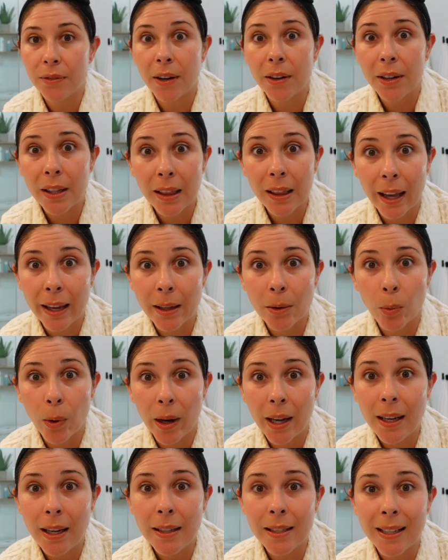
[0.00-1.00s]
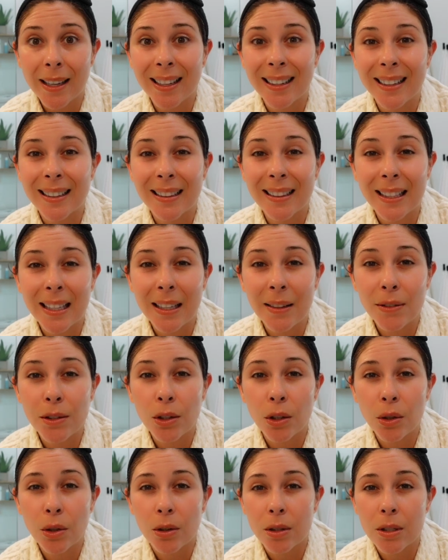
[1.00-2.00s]
very lightweight and it
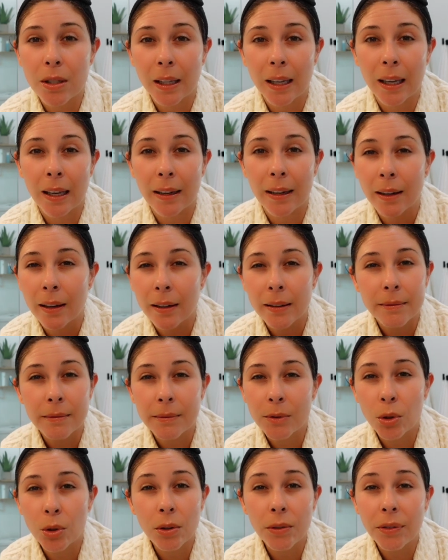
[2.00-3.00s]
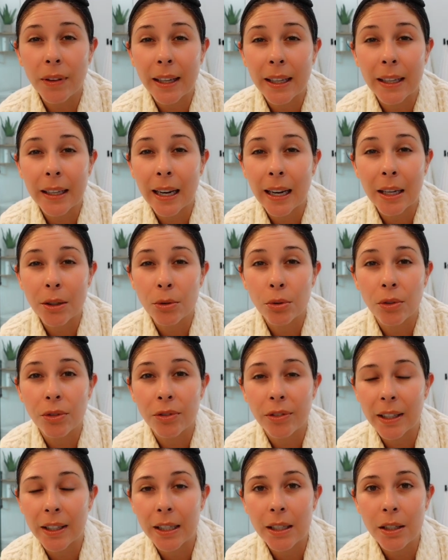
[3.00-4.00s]
leaves your skin sort of like a natural
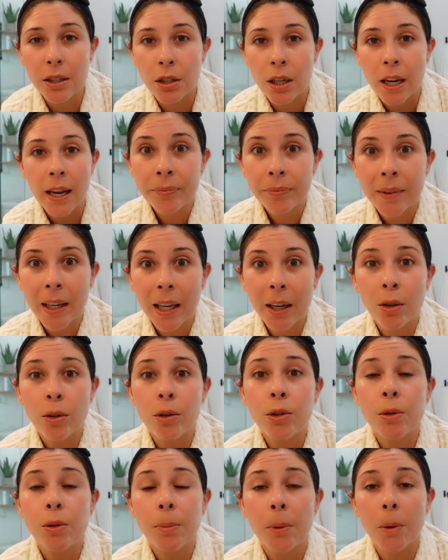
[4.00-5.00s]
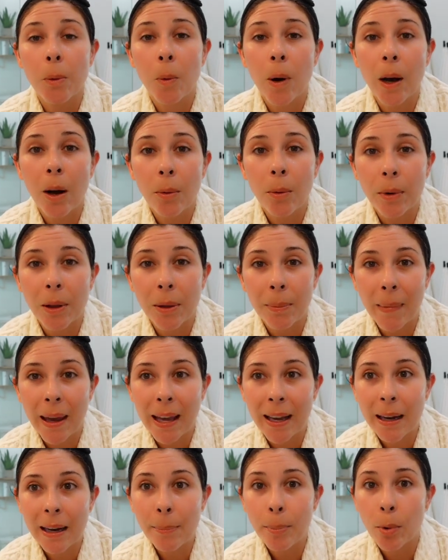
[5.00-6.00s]
finish. It goes super well with
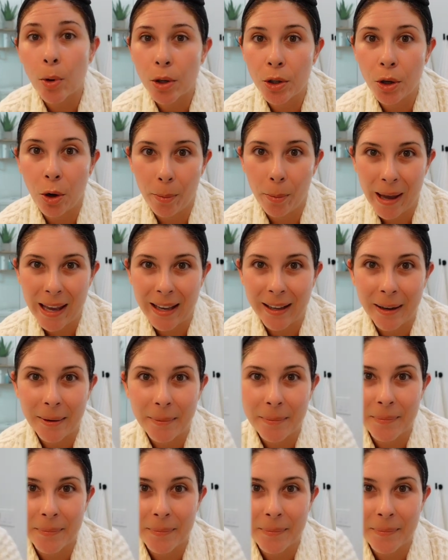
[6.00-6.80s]
makeup or no makeup.